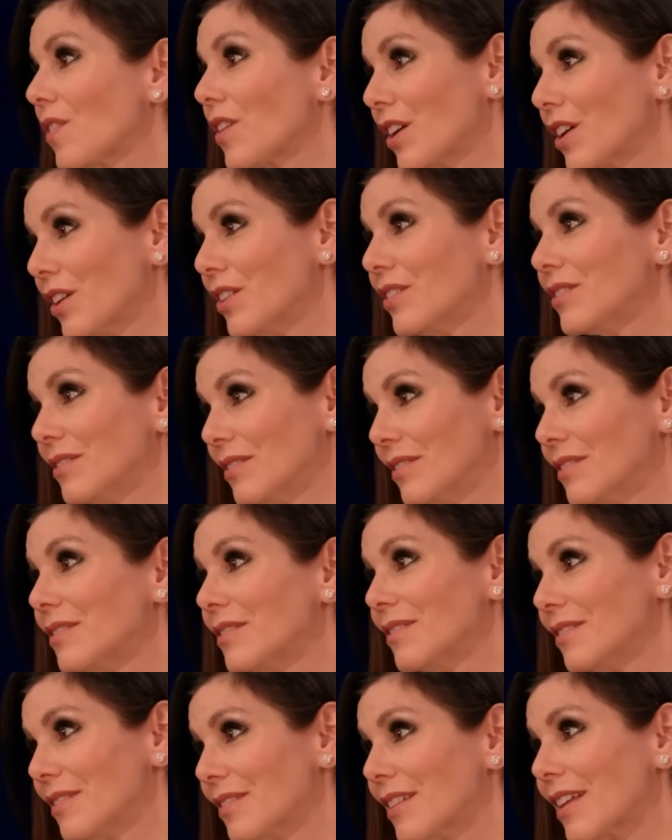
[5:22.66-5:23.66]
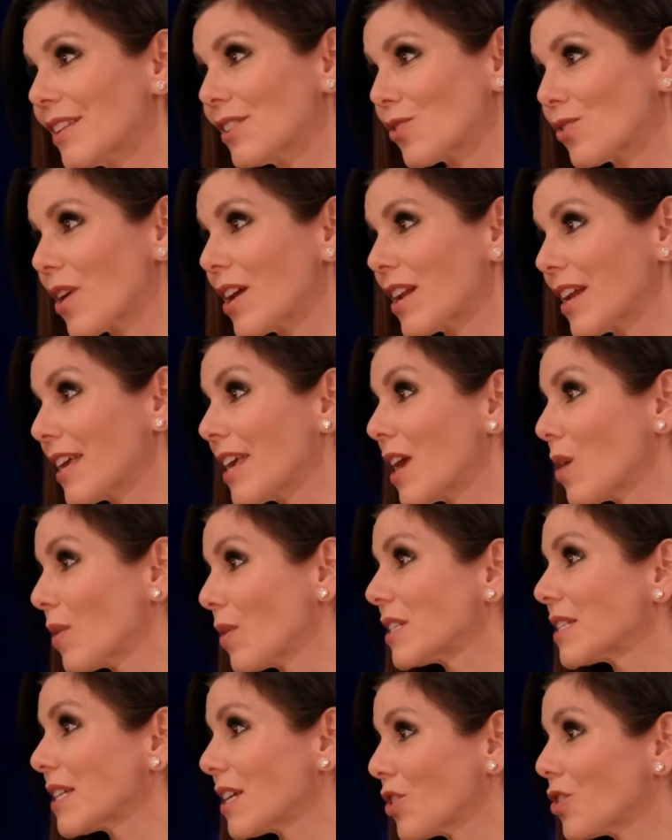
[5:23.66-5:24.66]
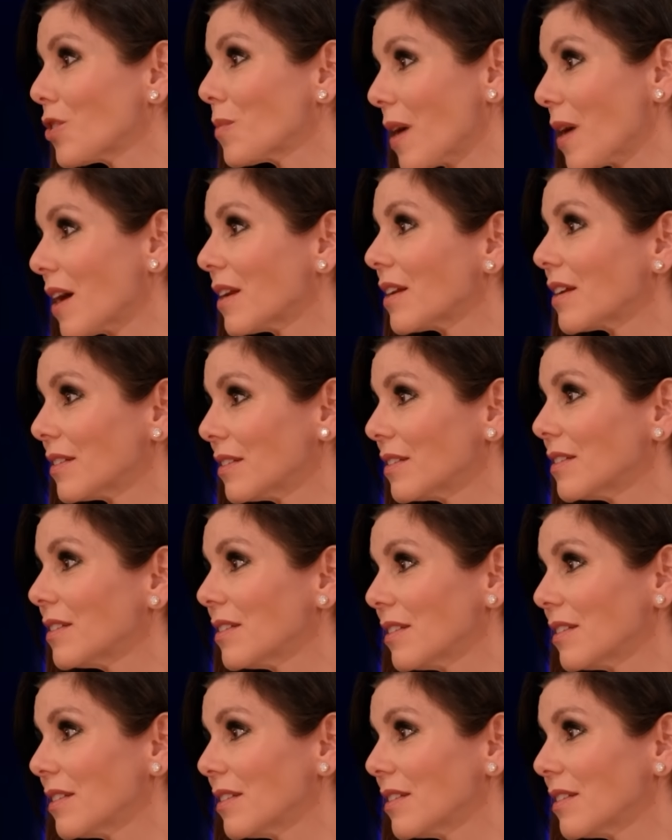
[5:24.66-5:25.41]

for you. Thanks. It's great. I can't wait to hear about it.